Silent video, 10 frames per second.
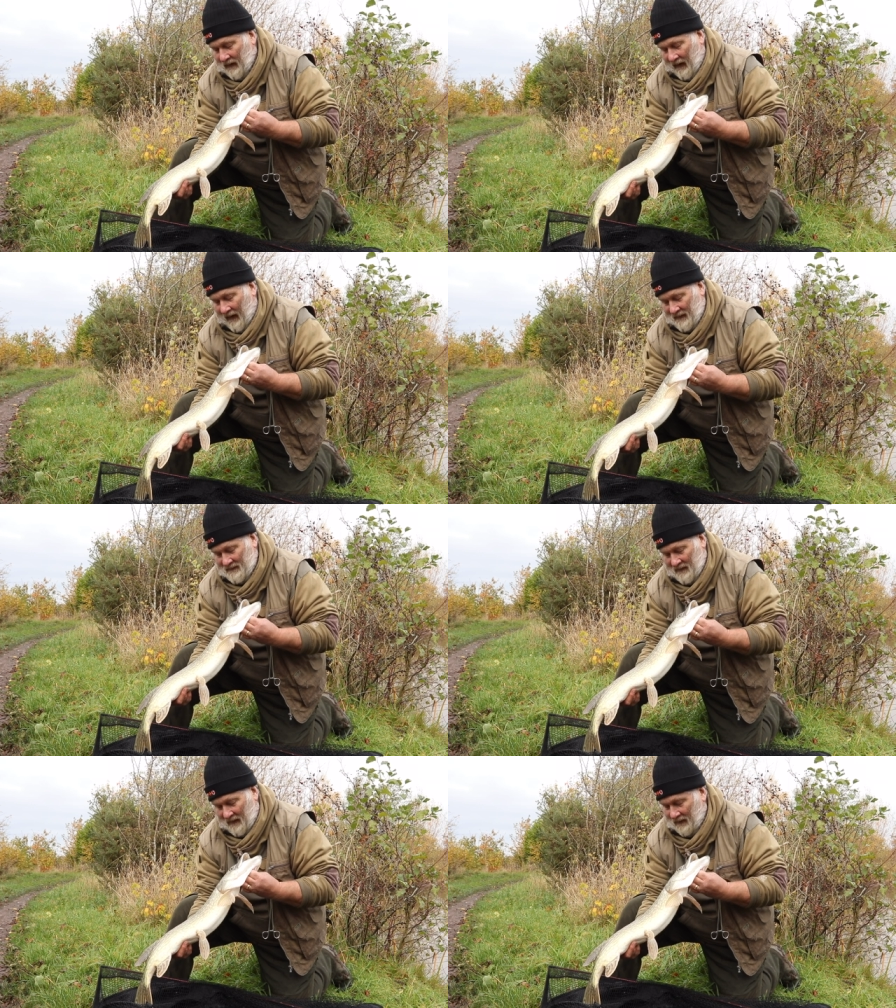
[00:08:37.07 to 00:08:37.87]

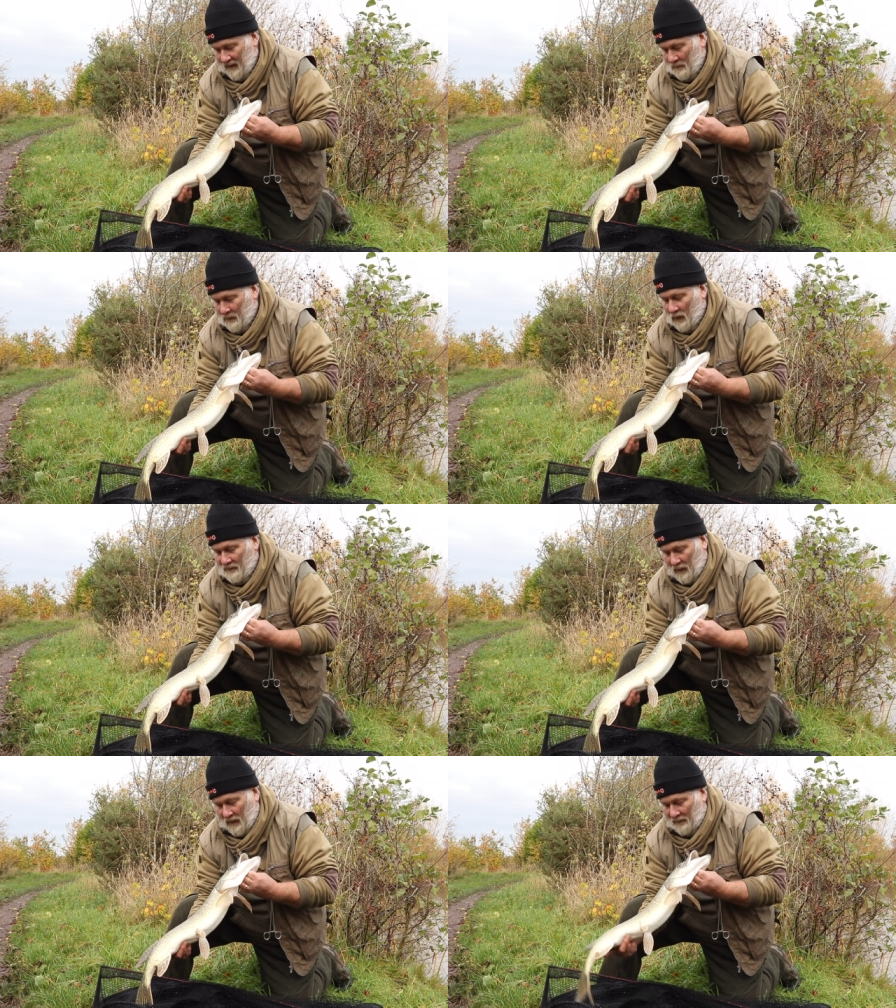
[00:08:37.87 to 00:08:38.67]
And uh, a
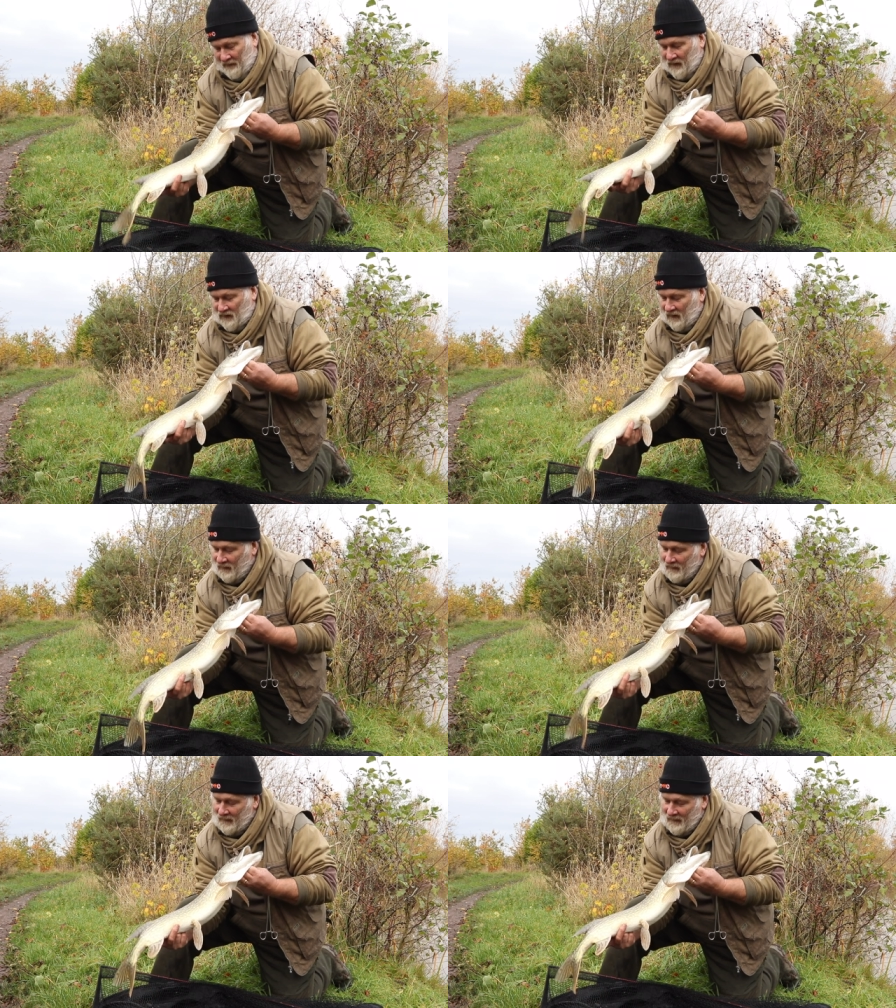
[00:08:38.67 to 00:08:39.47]
beautiful little fish.
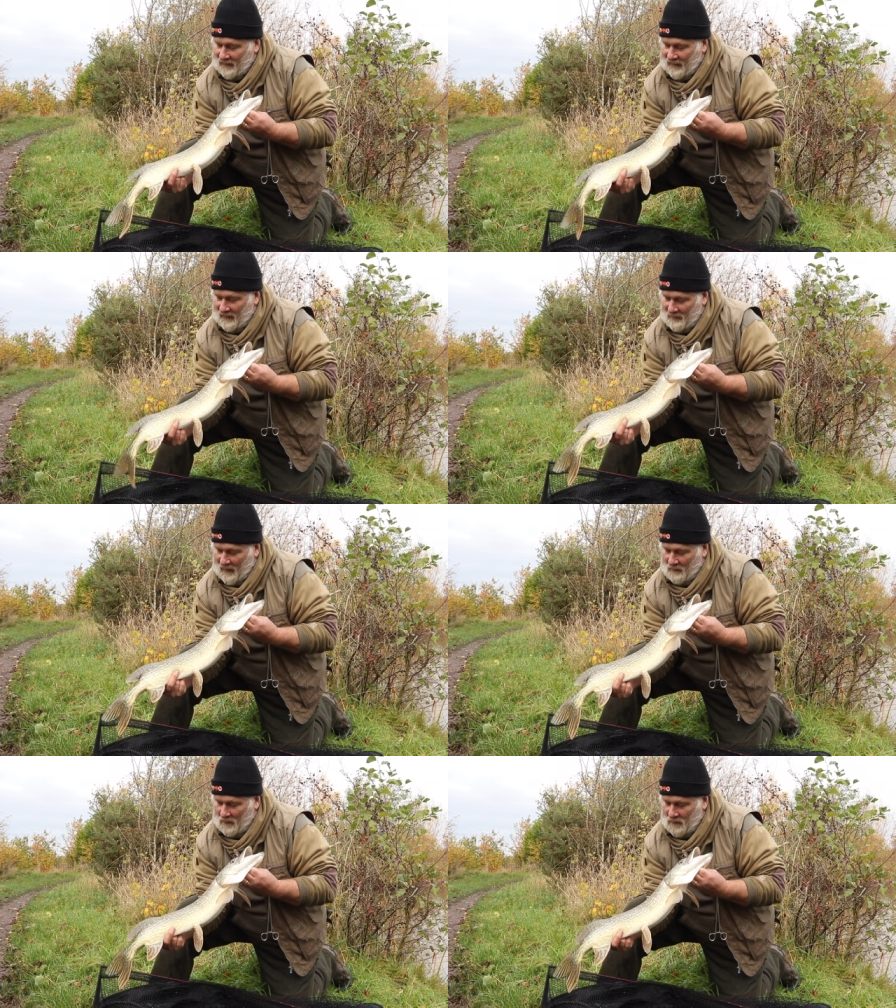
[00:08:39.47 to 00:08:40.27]
You never
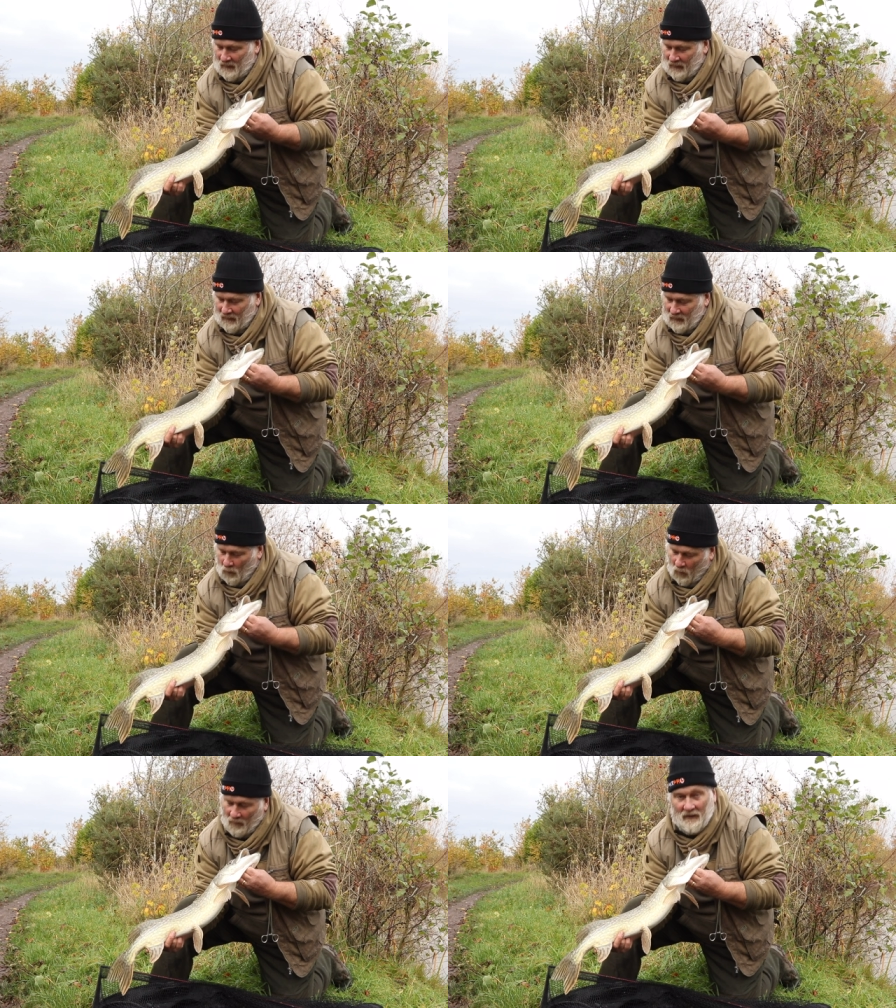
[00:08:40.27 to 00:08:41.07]
know,
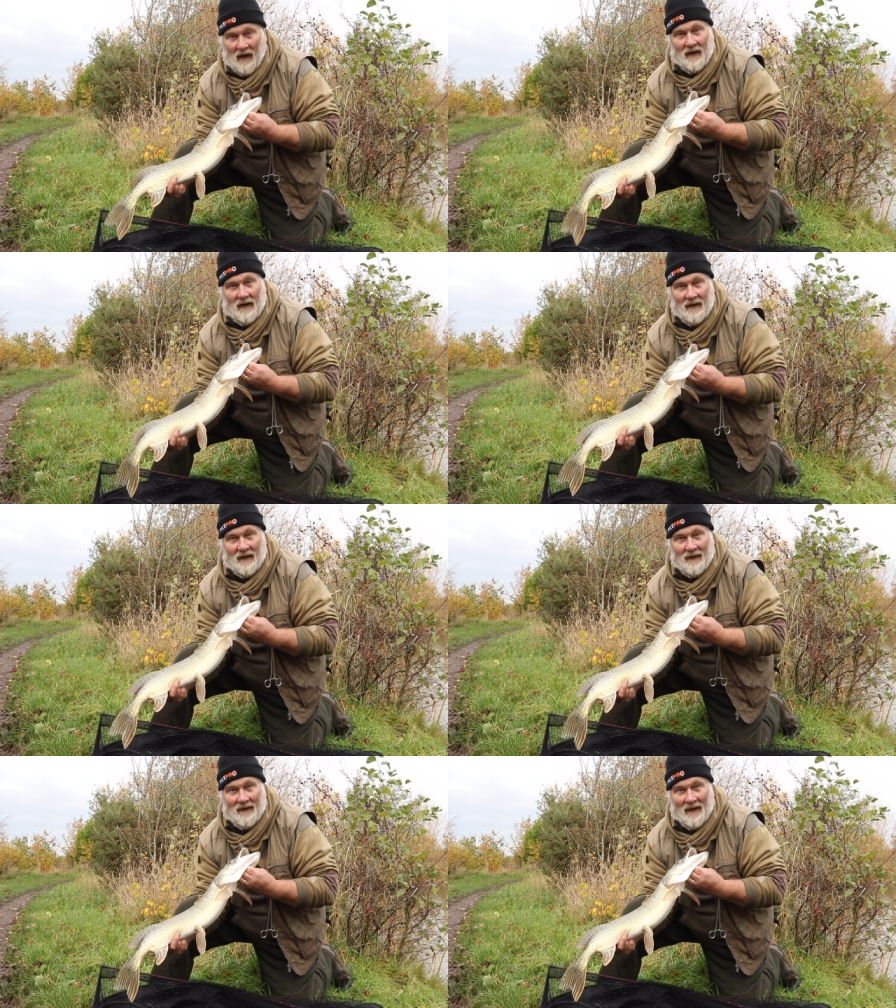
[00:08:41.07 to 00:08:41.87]
one day
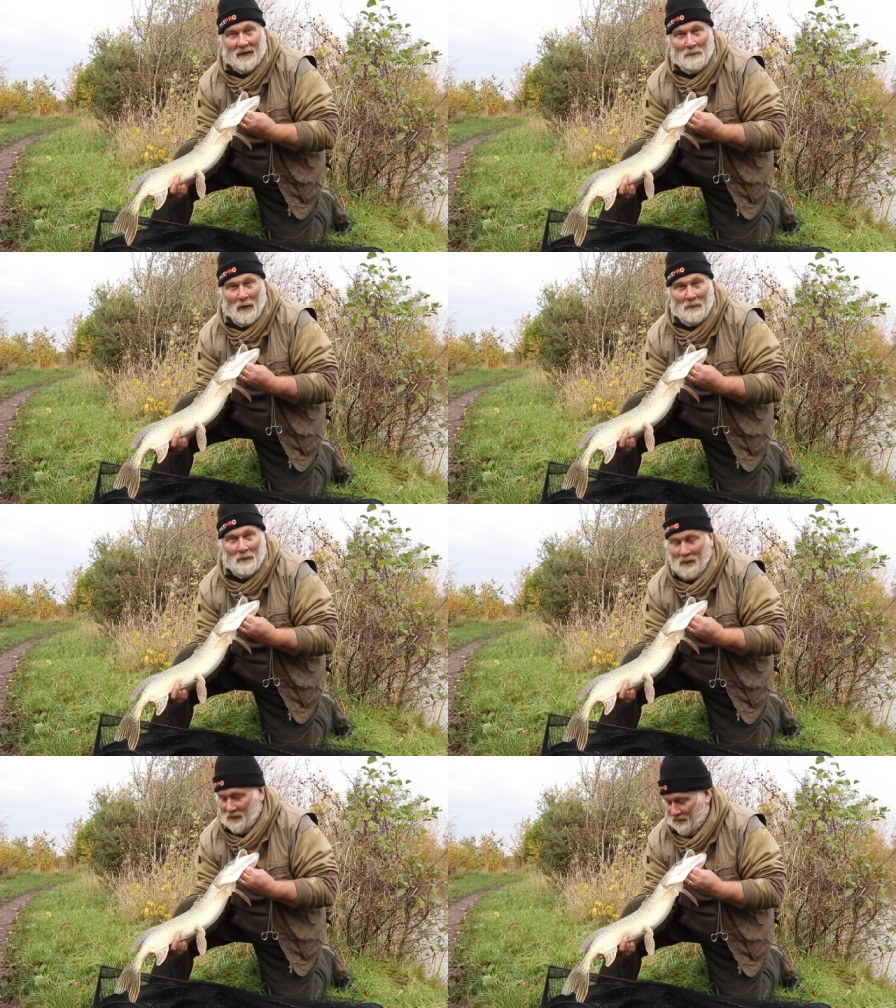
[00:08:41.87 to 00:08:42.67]
it might be
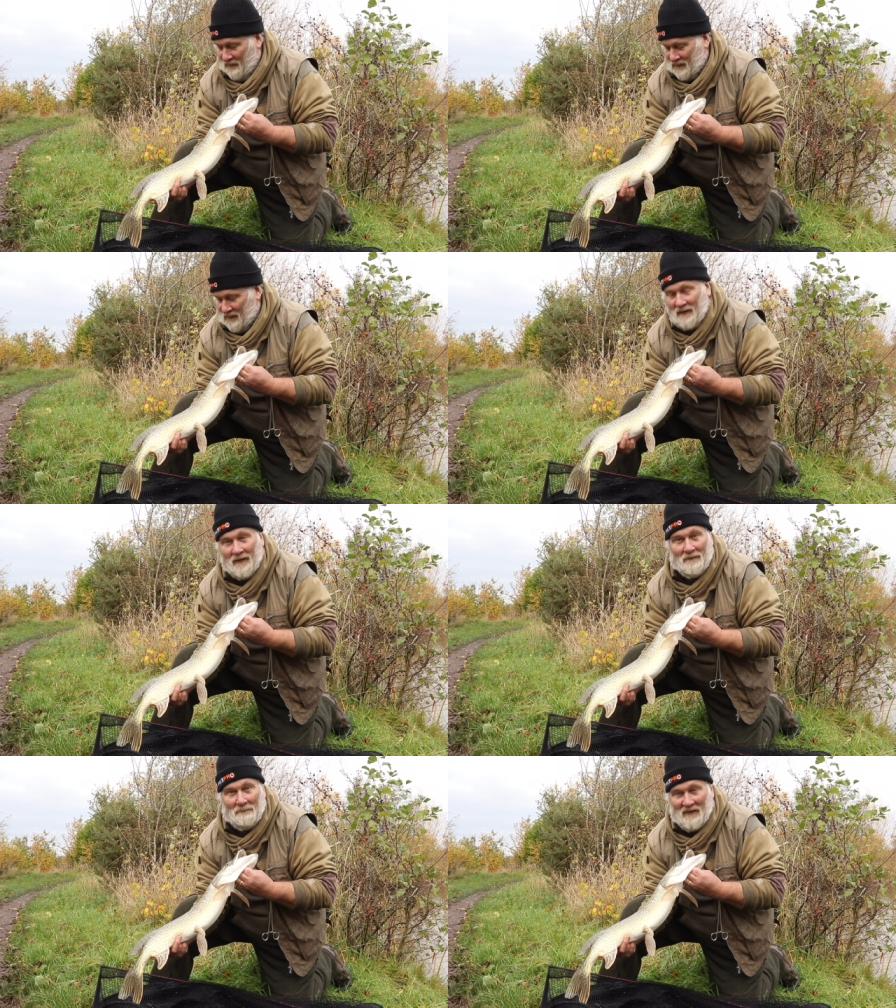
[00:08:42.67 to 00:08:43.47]
one of the fish that
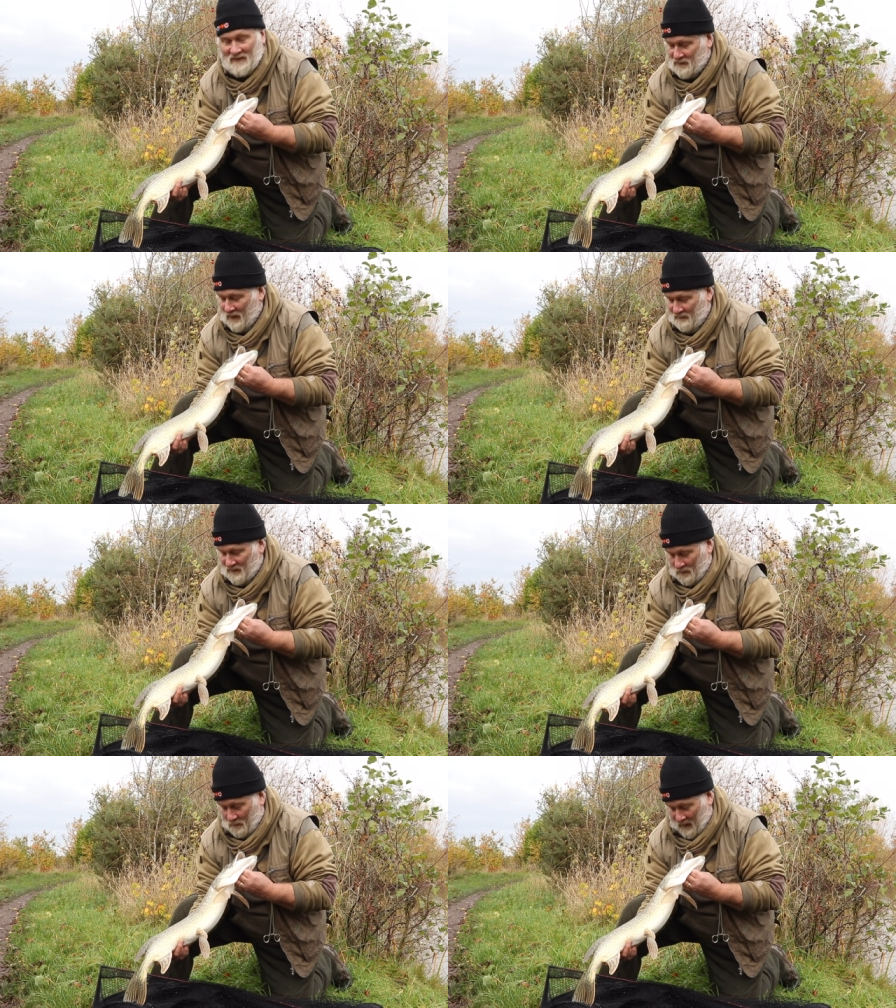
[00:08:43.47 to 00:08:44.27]
makes a dream for
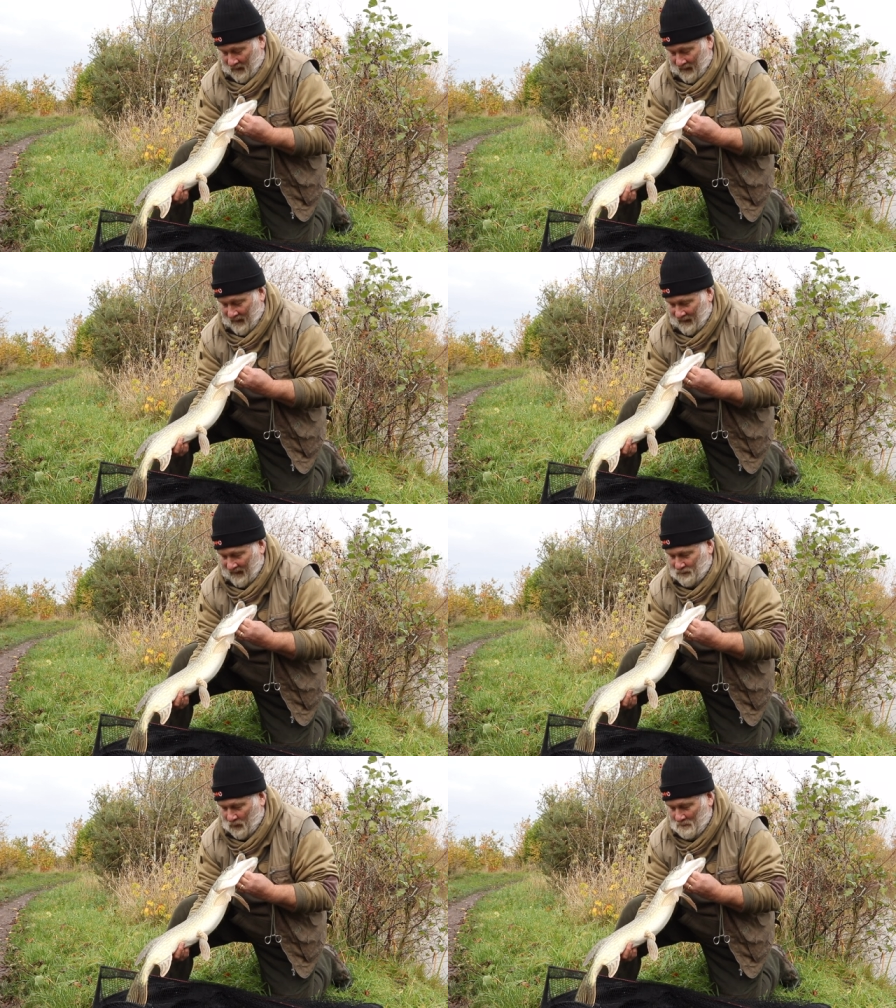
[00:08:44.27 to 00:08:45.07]
somebody.
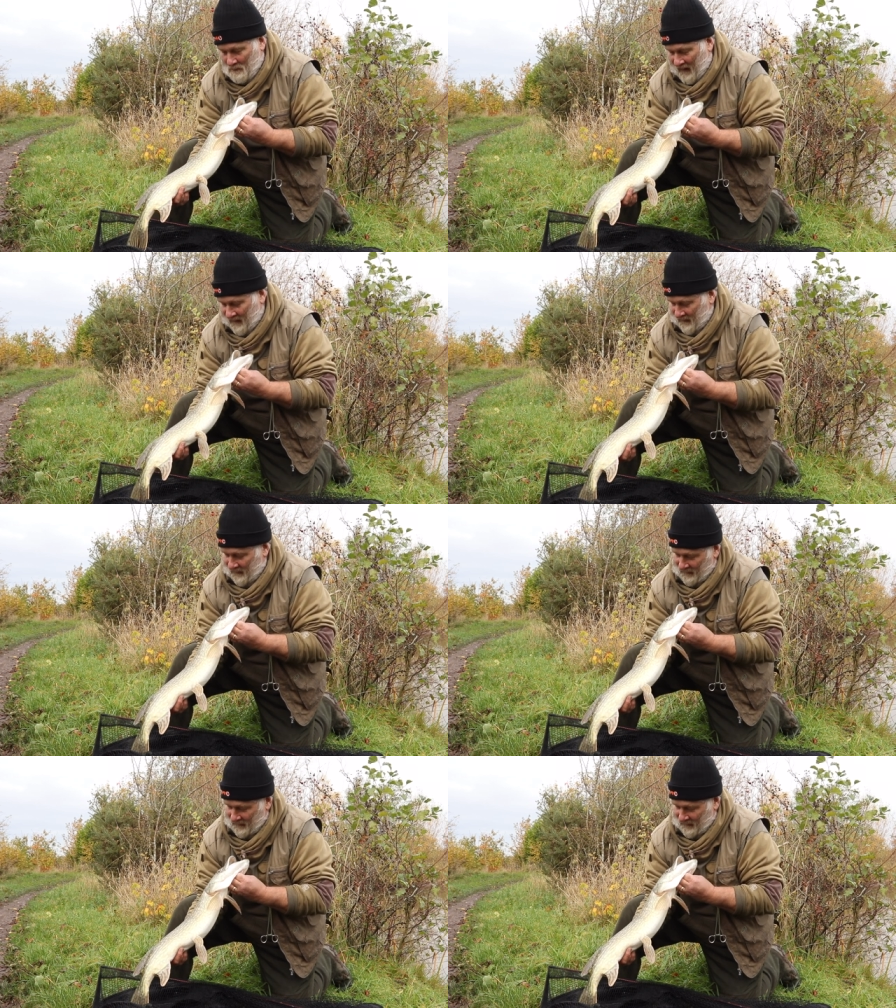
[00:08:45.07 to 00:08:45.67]
Let's put him back.